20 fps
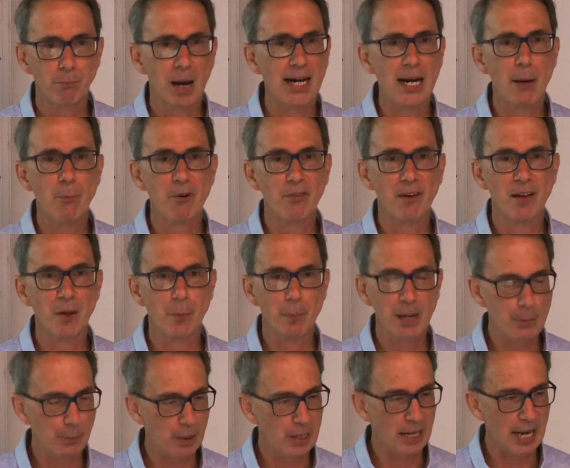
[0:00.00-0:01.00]
a number of other
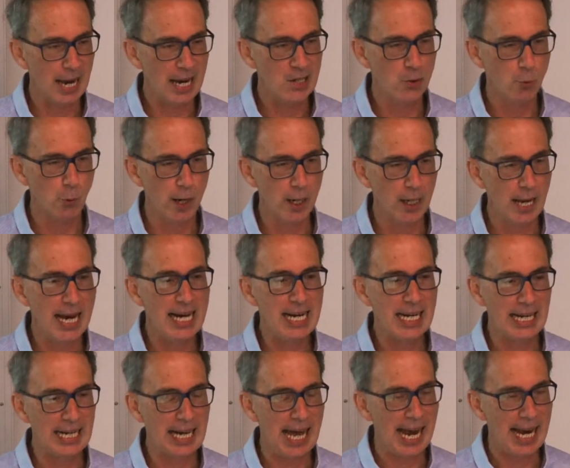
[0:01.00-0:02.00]
people as well, Ali
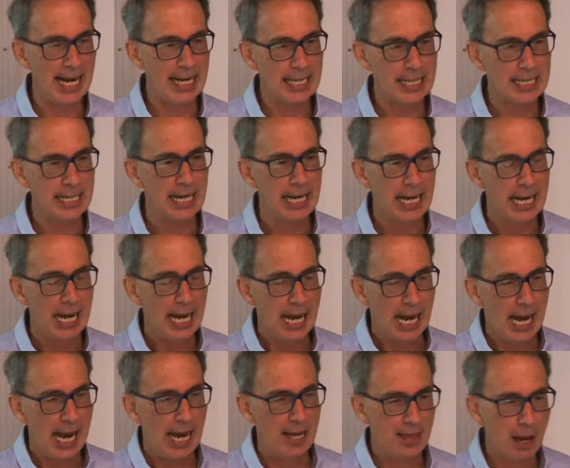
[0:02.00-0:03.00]
Gallant,
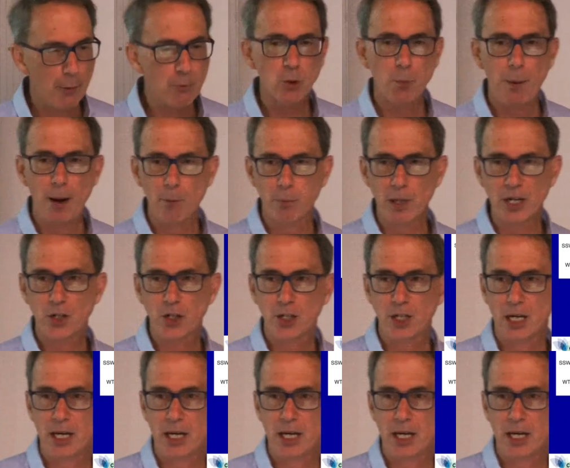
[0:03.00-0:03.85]
and that was published